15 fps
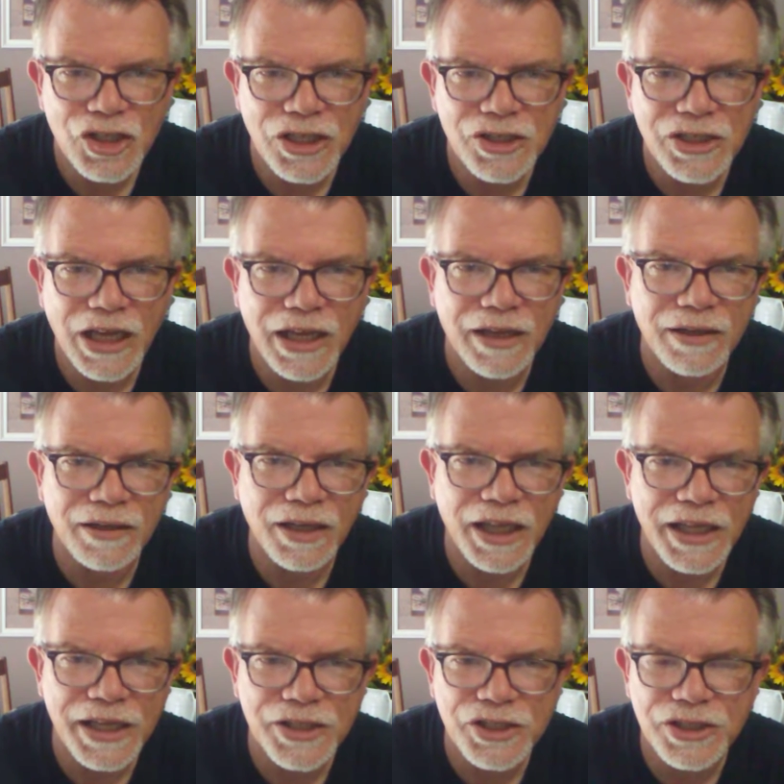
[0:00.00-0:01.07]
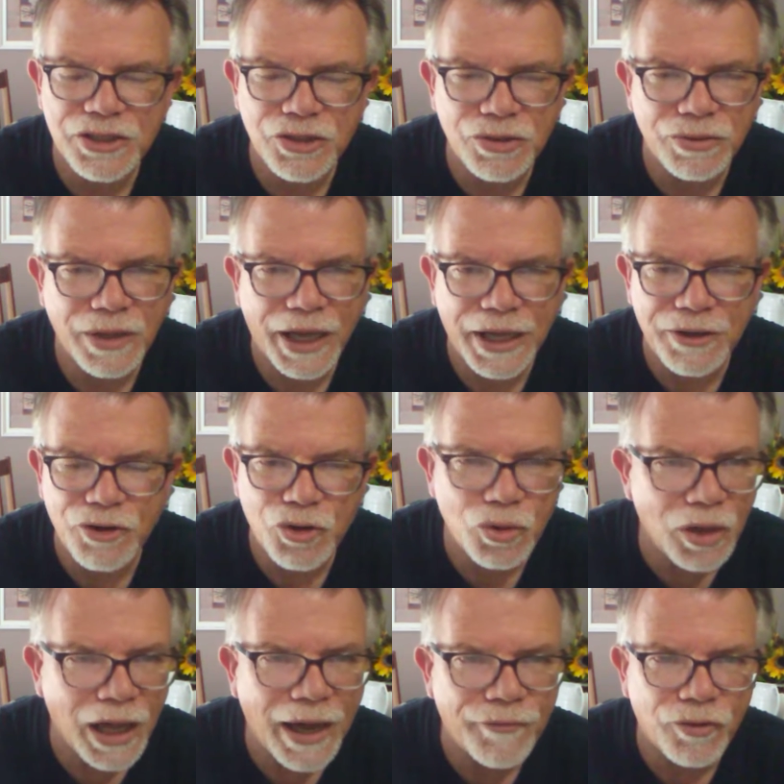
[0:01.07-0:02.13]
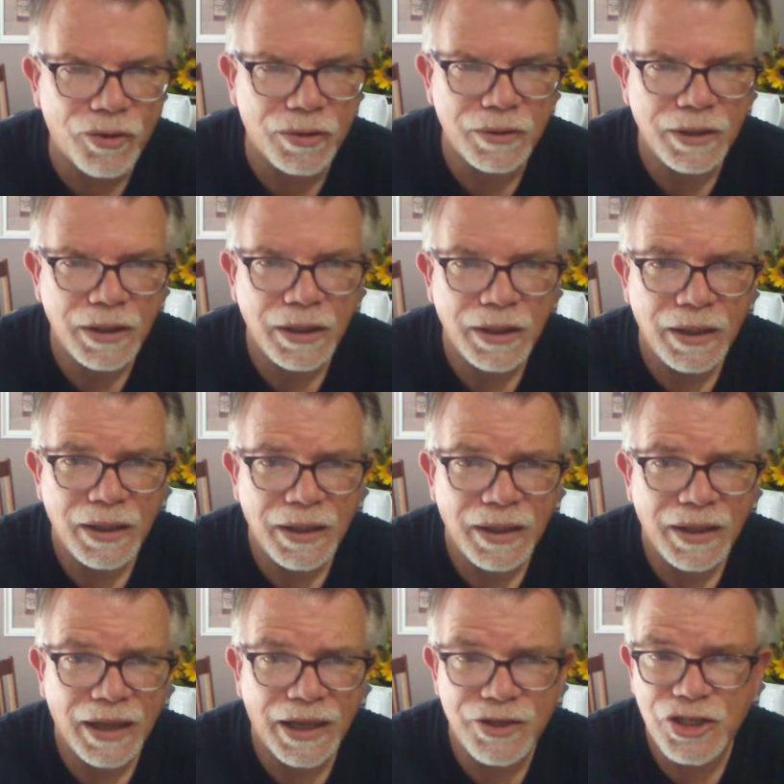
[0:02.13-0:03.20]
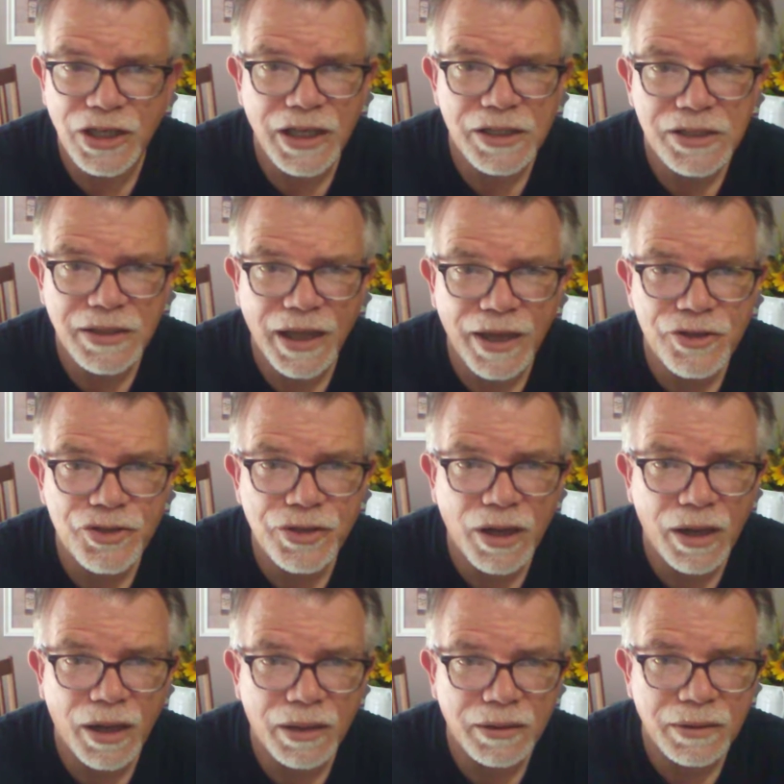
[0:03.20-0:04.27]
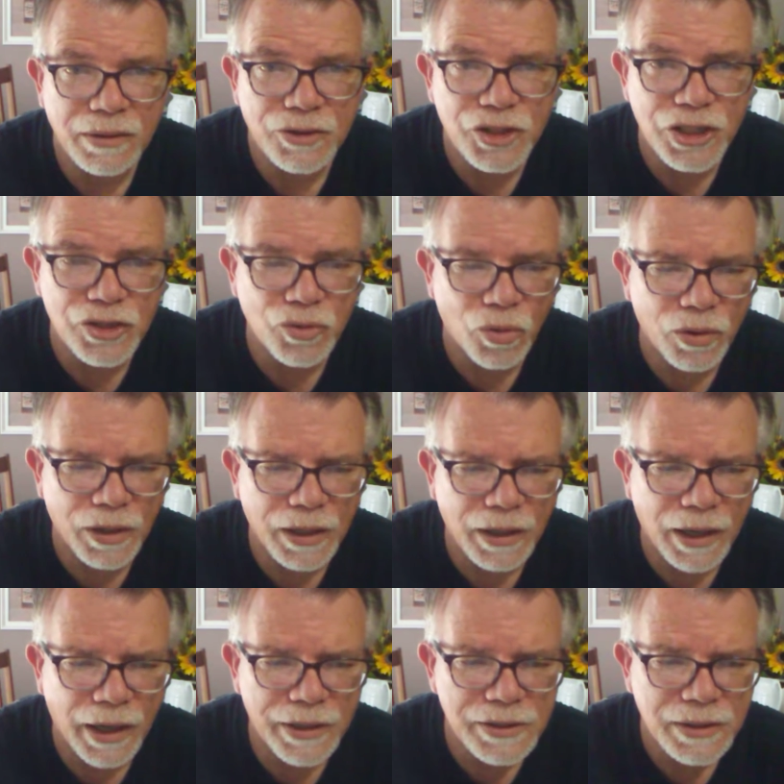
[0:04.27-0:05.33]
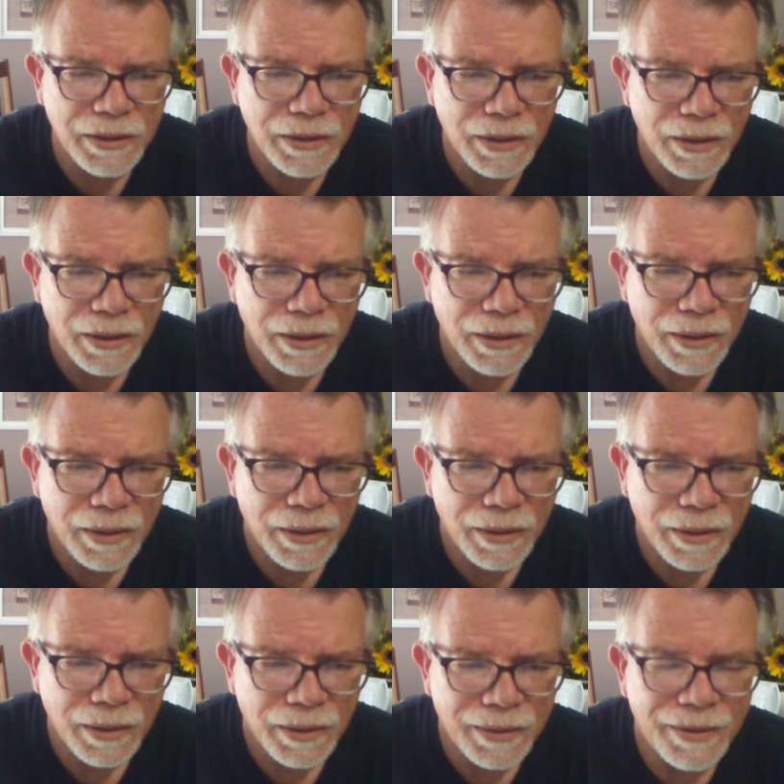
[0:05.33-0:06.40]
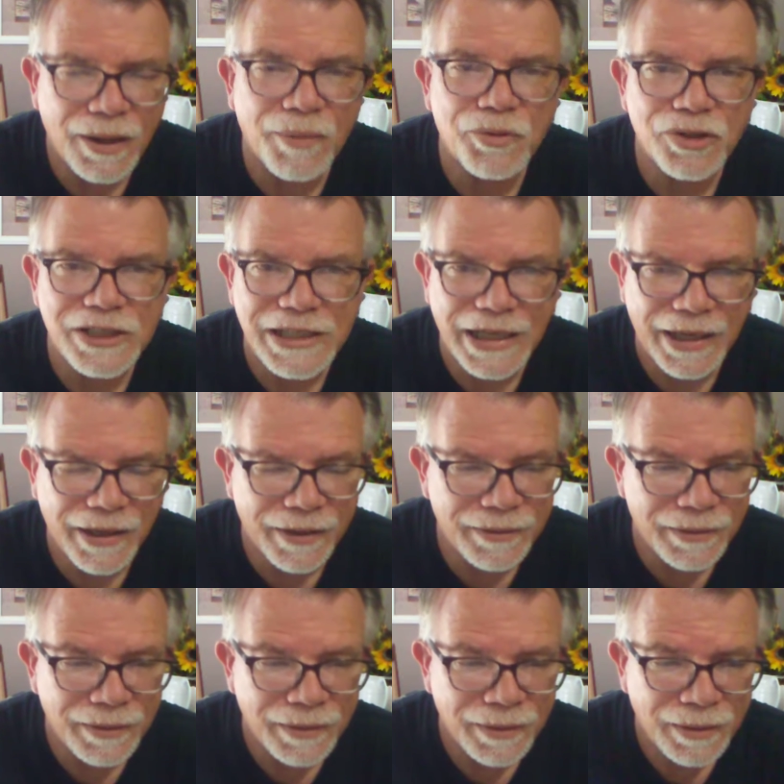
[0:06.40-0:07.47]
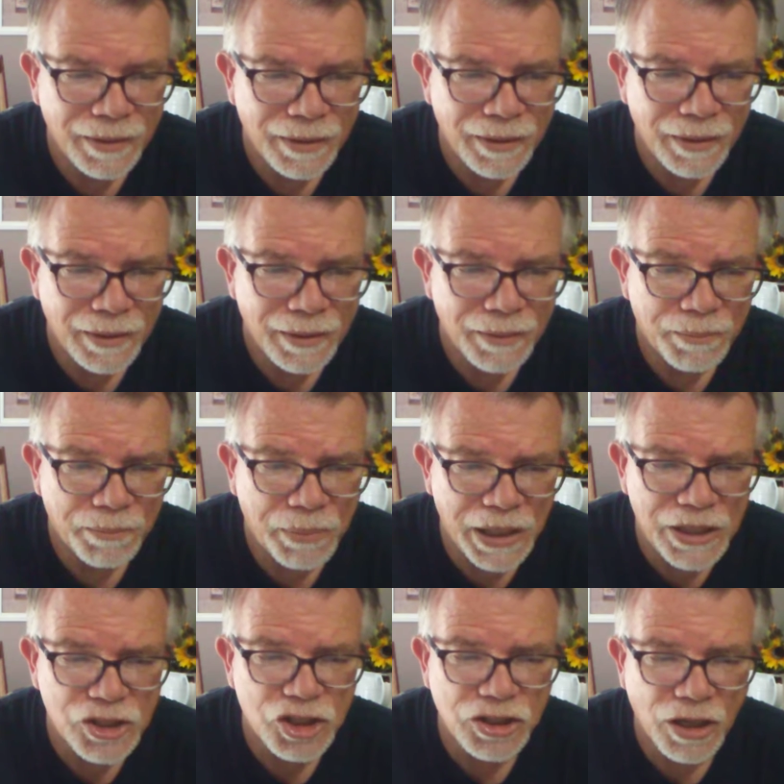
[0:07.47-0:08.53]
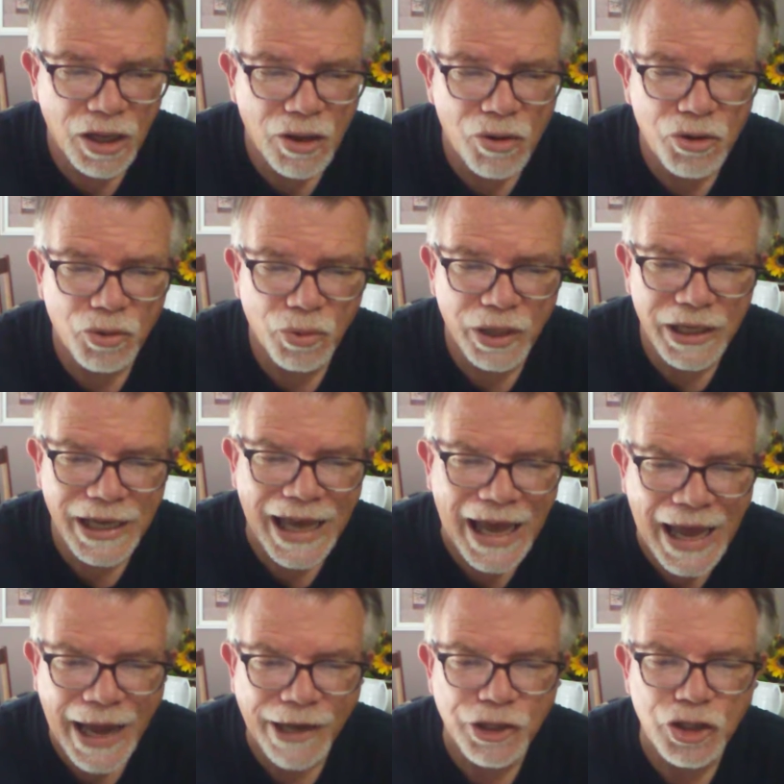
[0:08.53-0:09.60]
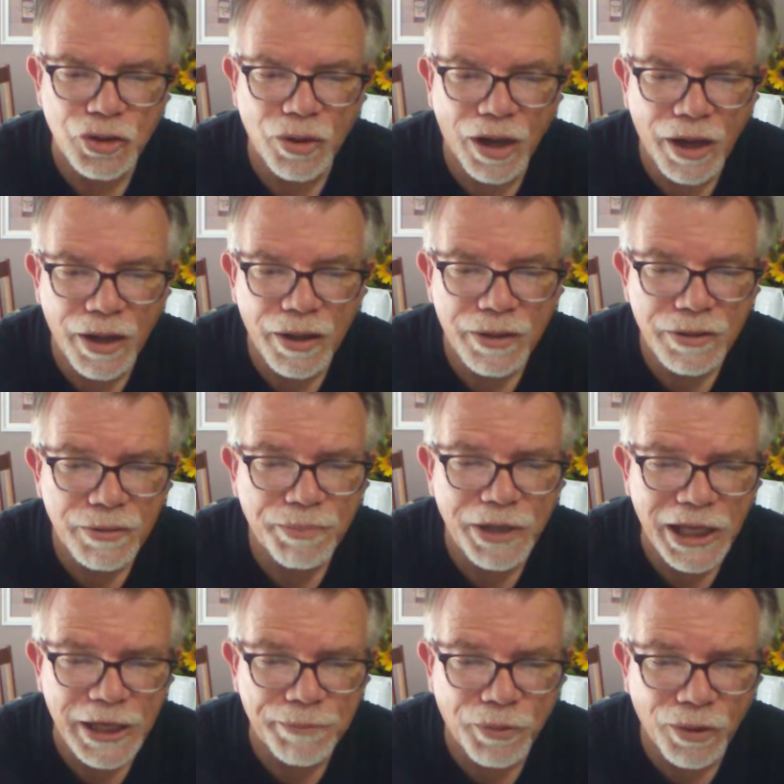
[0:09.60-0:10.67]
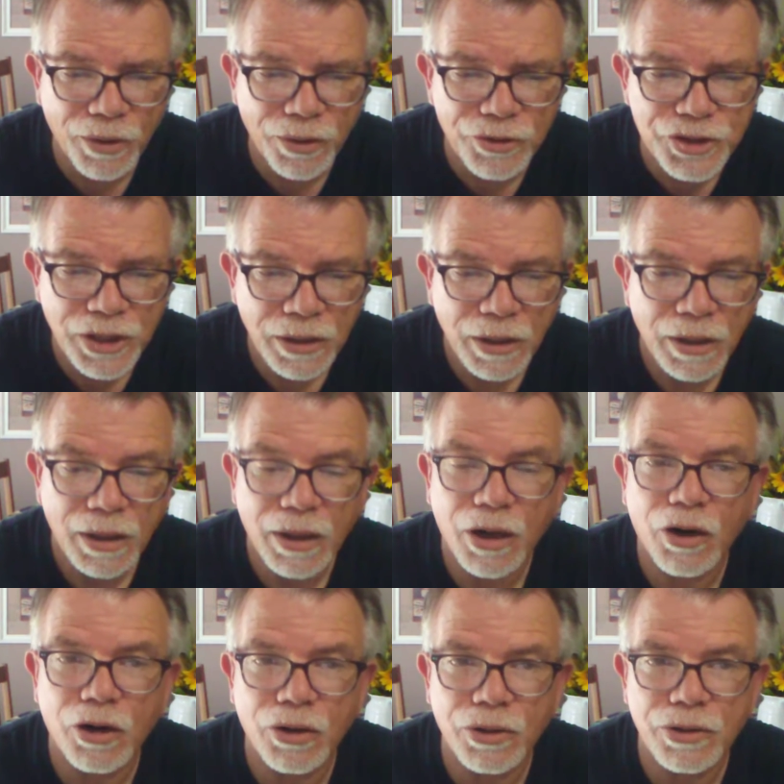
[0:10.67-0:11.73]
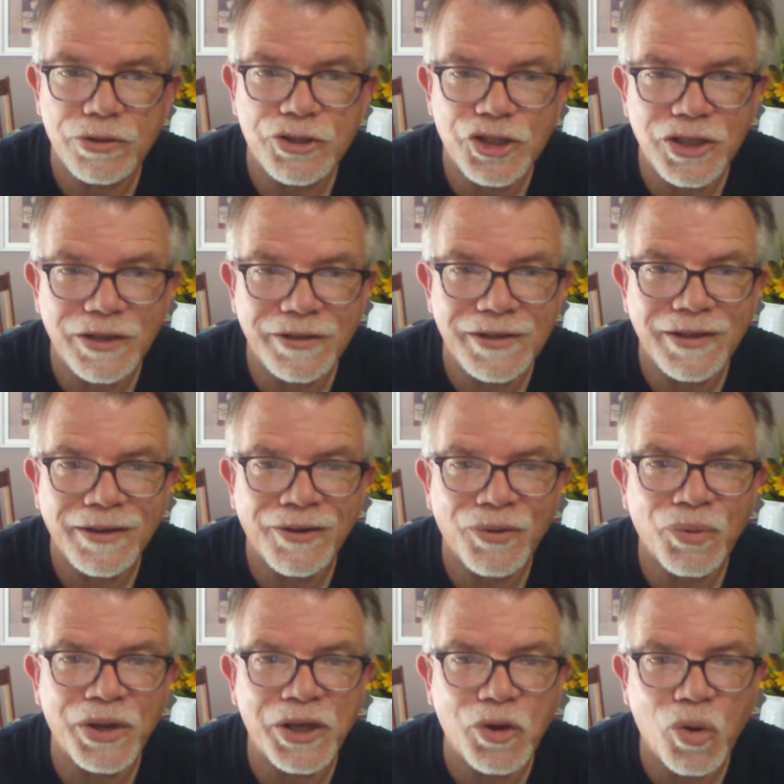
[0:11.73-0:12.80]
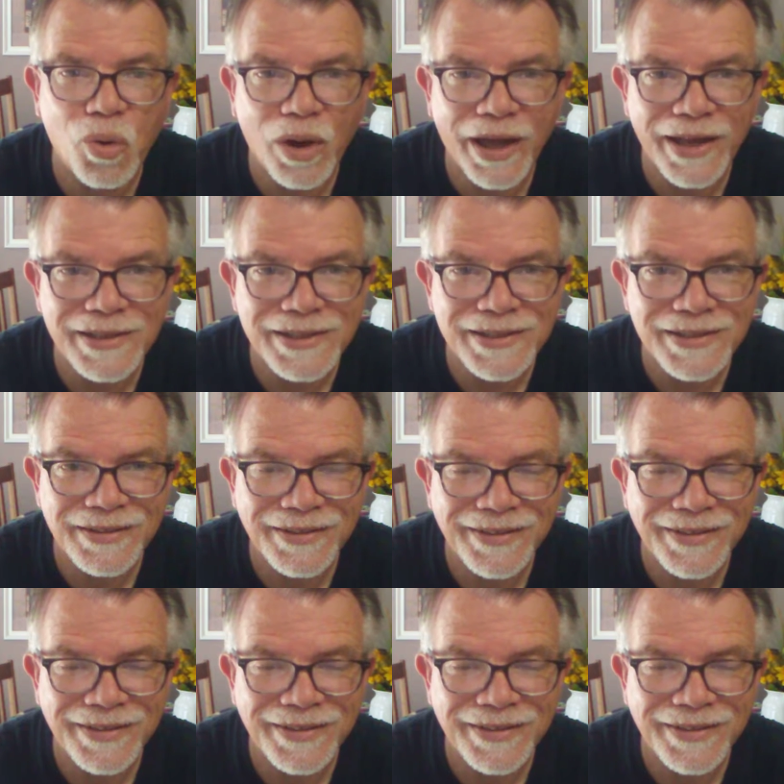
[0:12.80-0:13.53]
taken lists to a new level, and she gets things done. She's organized. Number 10, be slow to react to other people's urgent requests.